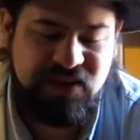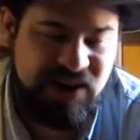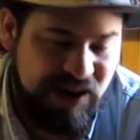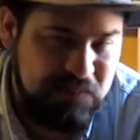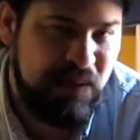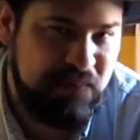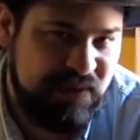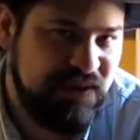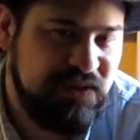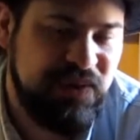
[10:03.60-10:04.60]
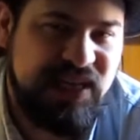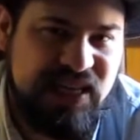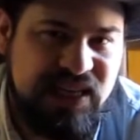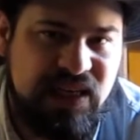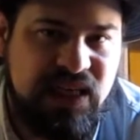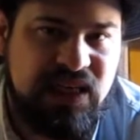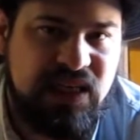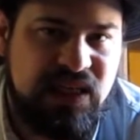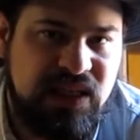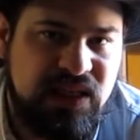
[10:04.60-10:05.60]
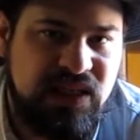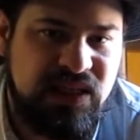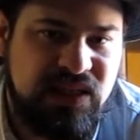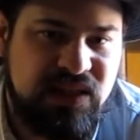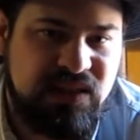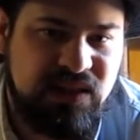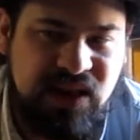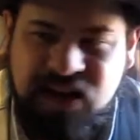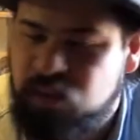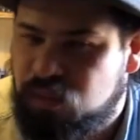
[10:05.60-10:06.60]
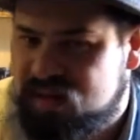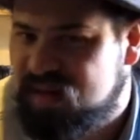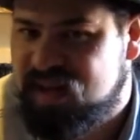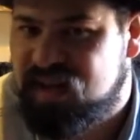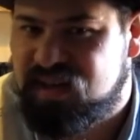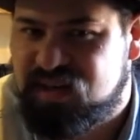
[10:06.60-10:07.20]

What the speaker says: that I bump into again, so that I can once again